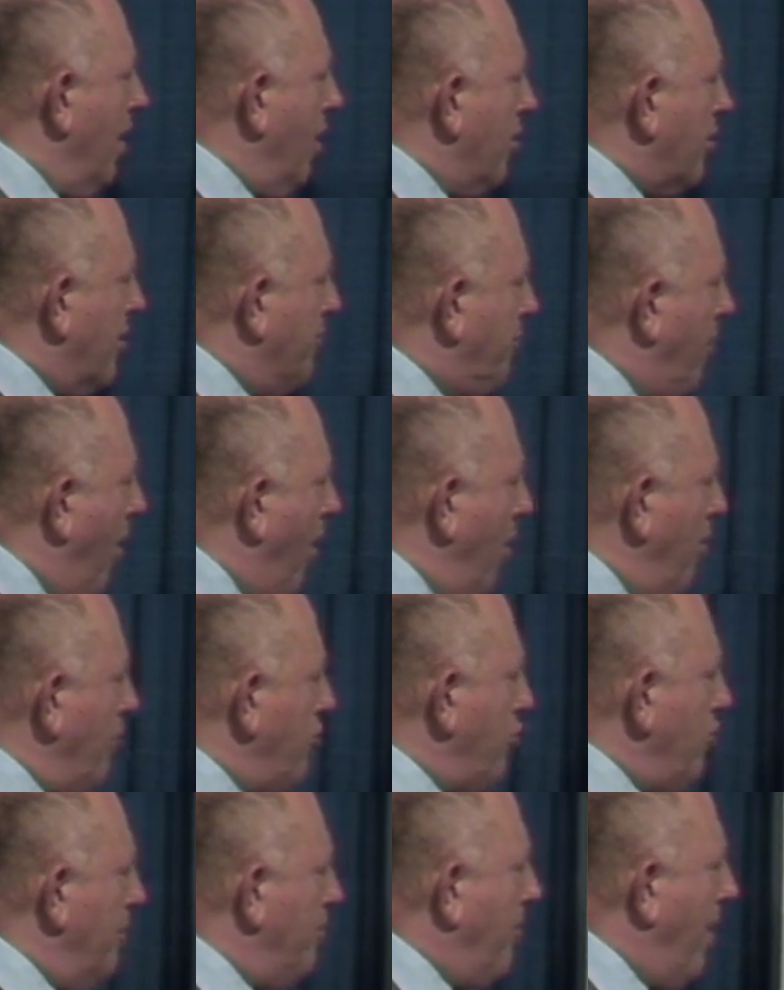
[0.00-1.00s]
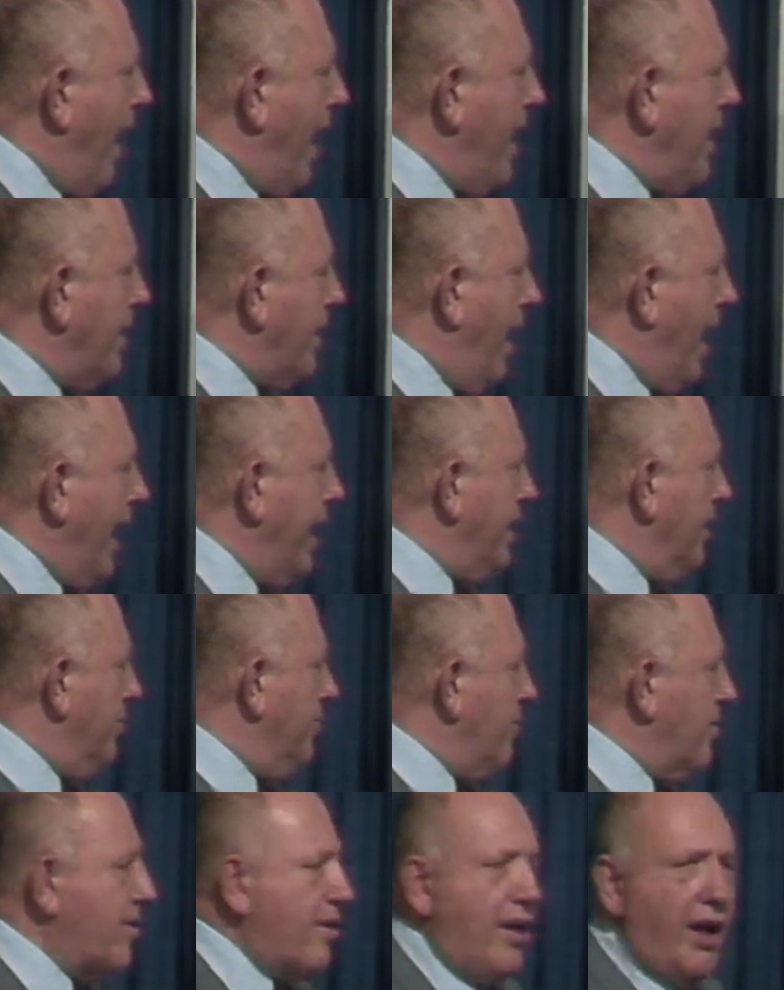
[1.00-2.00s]
Suppose you're buying
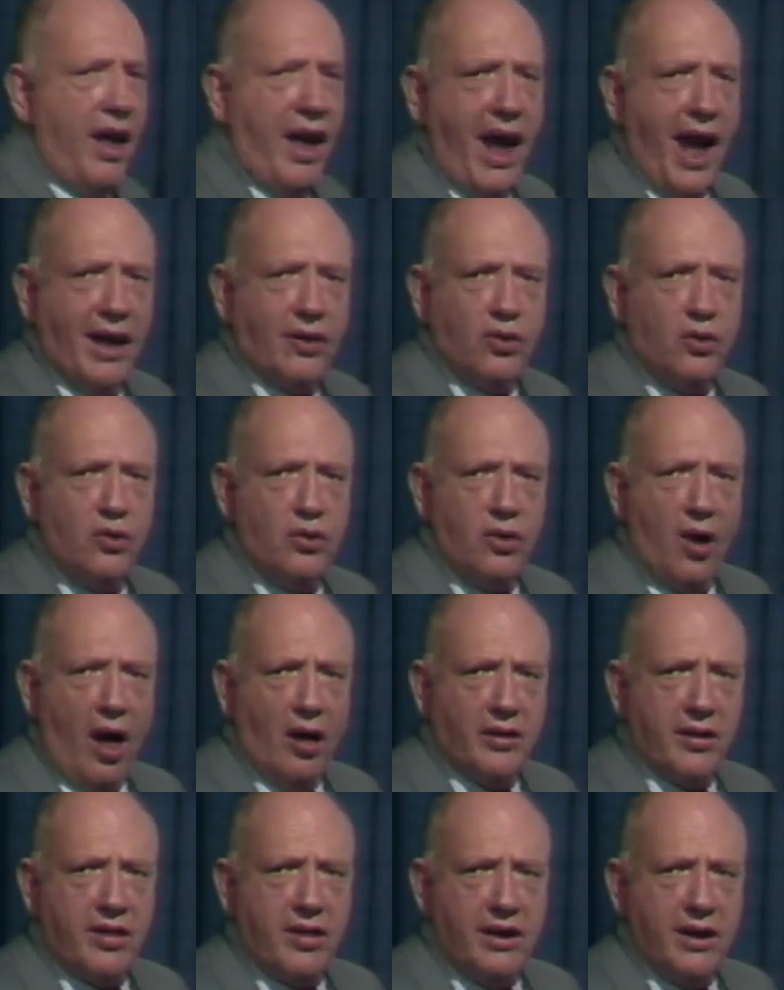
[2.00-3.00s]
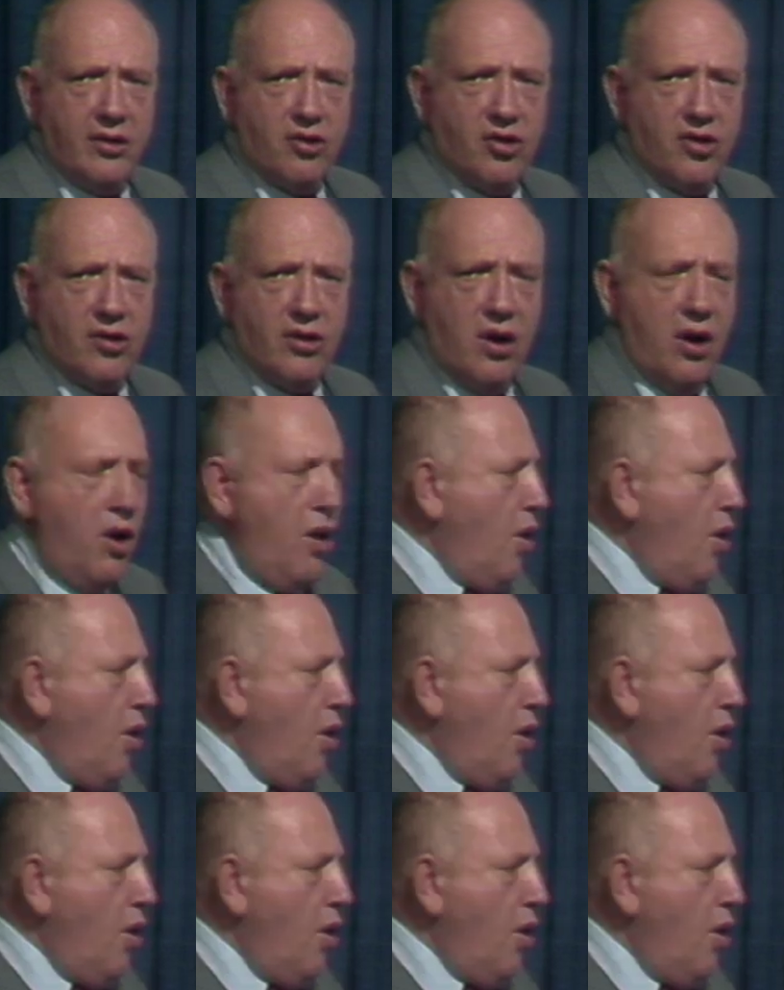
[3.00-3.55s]
items at $2 each.